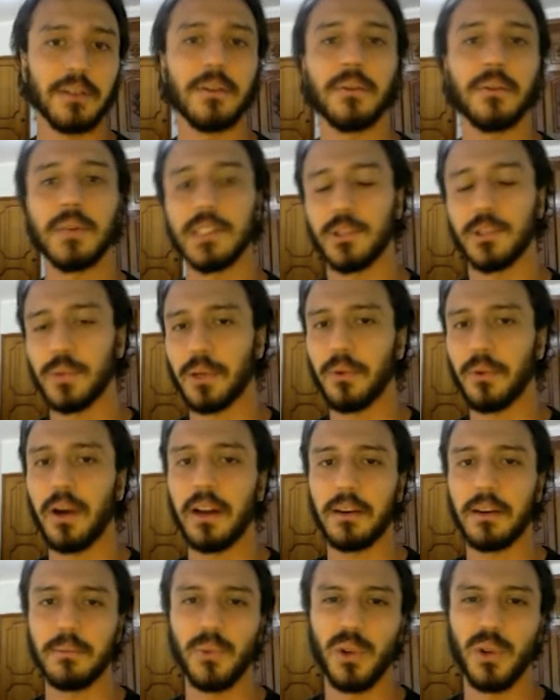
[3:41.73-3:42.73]
which
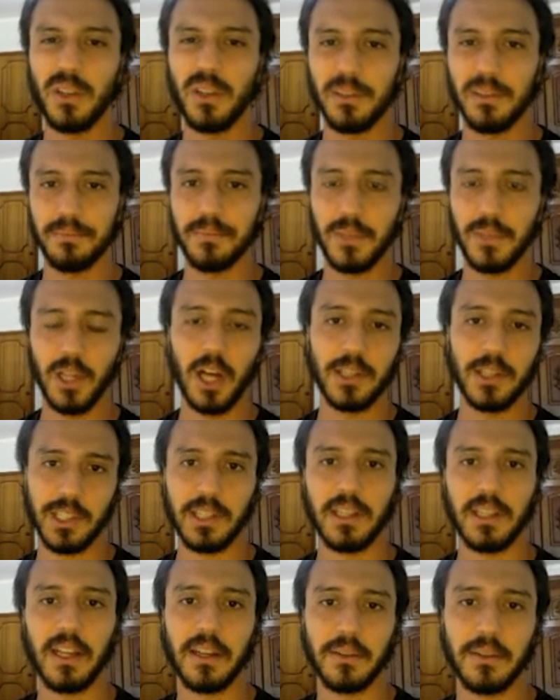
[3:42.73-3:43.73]
require more
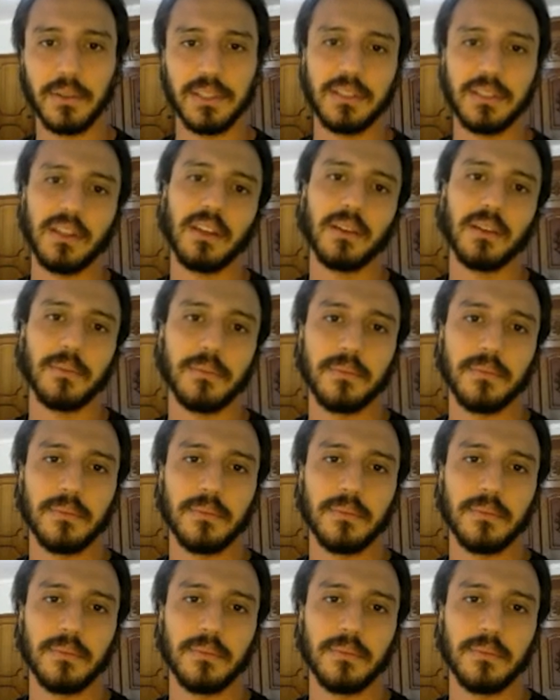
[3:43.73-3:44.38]
logic-like reasoning.